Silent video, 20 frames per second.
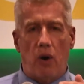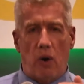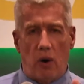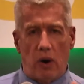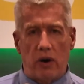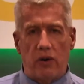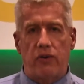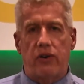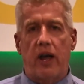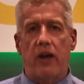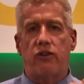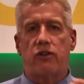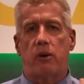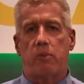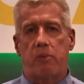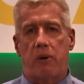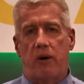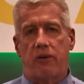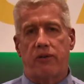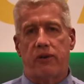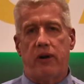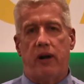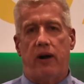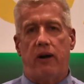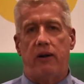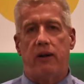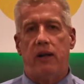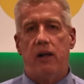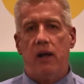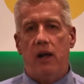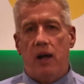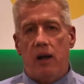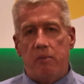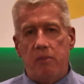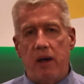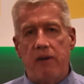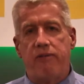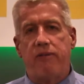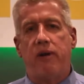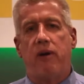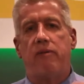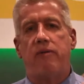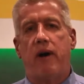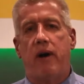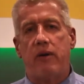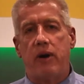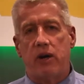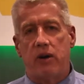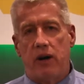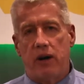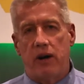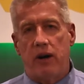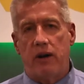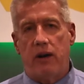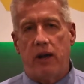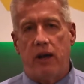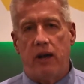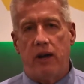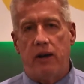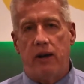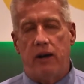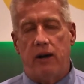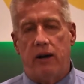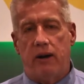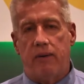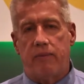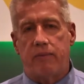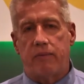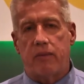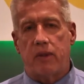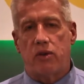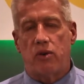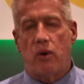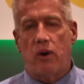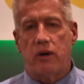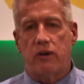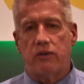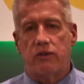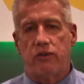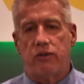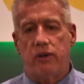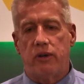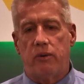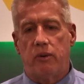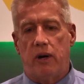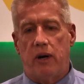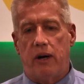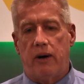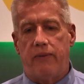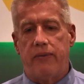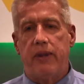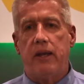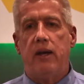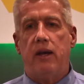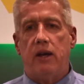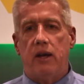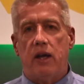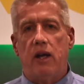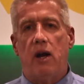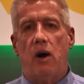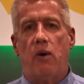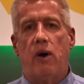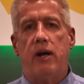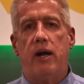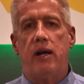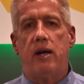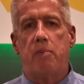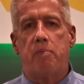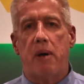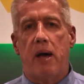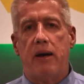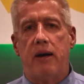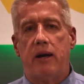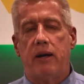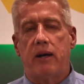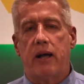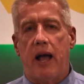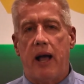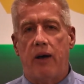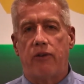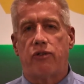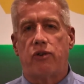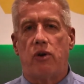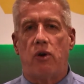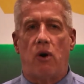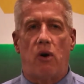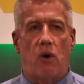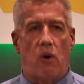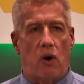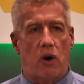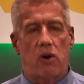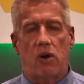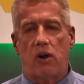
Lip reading: organizational personnel, may feel very good in talking to an independent counselor or